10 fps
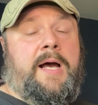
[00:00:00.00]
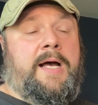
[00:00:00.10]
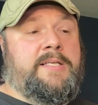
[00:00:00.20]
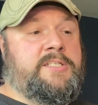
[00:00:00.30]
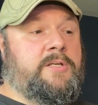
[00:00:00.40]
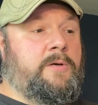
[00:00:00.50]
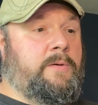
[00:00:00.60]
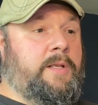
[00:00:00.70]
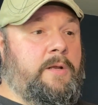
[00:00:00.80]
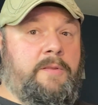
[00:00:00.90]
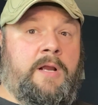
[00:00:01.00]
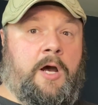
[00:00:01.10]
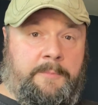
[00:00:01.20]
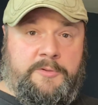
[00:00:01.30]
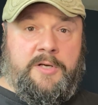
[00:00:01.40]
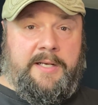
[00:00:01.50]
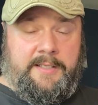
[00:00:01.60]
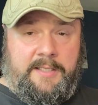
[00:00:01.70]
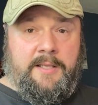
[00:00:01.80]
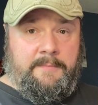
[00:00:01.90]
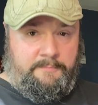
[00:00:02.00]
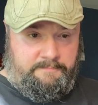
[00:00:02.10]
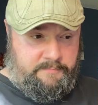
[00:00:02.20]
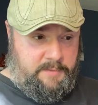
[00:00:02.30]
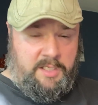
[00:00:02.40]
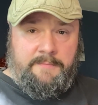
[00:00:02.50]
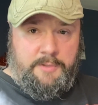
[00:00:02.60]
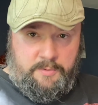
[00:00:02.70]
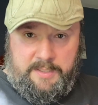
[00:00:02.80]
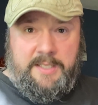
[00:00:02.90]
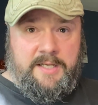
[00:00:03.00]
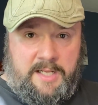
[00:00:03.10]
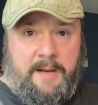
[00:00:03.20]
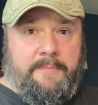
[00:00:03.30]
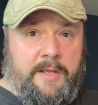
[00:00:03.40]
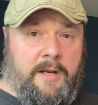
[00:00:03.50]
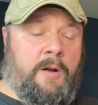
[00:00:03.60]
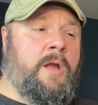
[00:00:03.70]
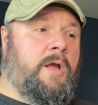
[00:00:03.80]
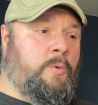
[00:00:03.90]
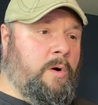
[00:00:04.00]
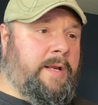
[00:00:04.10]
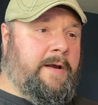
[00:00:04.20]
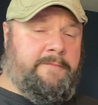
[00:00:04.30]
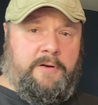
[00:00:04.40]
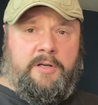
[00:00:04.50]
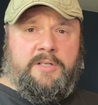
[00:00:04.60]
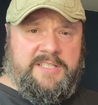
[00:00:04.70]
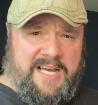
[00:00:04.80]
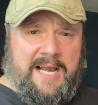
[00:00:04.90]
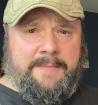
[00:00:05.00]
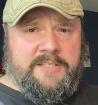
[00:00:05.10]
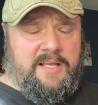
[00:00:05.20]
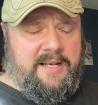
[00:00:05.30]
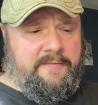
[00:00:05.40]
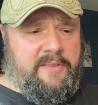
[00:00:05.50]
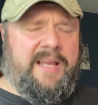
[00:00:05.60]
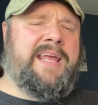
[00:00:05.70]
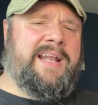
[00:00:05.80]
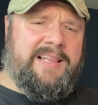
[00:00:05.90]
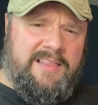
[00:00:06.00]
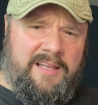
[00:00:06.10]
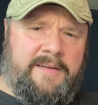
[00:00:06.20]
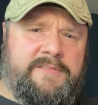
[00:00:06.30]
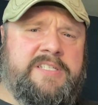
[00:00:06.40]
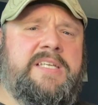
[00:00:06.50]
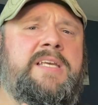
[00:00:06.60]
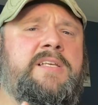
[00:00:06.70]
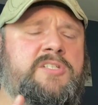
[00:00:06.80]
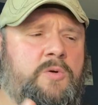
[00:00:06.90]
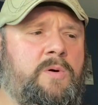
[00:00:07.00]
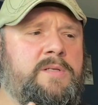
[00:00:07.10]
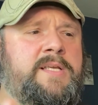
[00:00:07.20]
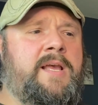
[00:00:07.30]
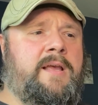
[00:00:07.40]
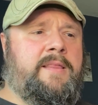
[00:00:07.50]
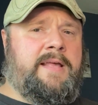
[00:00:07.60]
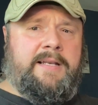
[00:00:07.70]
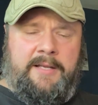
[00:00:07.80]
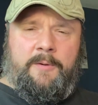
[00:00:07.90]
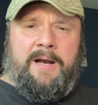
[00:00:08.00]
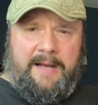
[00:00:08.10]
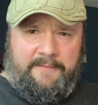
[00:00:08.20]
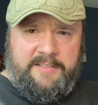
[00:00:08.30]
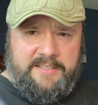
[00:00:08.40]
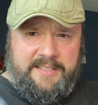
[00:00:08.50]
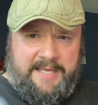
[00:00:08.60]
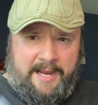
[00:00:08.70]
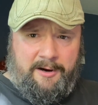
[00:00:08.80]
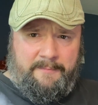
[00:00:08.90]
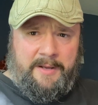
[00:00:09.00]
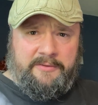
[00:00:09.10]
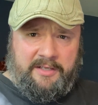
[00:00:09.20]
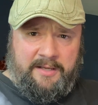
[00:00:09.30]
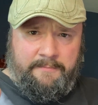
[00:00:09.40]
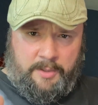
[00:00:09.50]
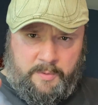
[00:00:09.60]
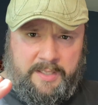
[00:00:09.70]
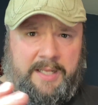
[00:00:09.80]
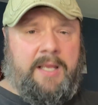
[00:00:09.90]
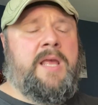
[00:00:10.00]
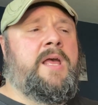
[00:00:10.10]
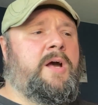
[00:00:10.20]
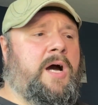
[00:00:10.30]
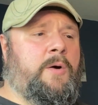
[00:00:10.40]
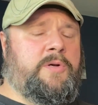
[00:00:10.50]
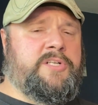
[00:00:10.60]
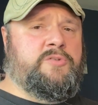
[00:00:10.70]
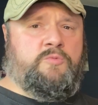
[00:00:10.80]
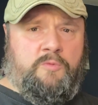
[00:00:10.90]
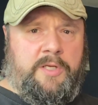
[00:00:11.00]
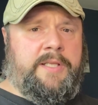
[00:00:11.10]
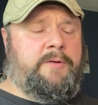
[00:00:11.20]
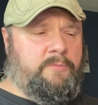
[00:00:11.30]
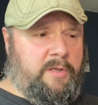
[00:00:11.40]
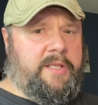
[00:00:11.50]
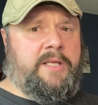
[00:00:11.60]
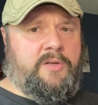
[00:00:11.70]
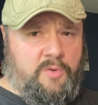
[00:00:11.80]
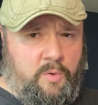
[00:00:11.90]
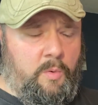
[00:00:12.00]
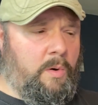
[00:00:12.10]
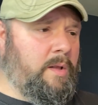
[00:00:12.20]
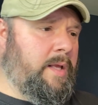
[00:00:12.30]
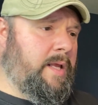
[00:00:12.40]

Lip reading: So, you know, they're trying to get the community to come there, work out for a good time slot and everything. And I love seeing stores that, you know, obviously care about the community, which is really, really cool.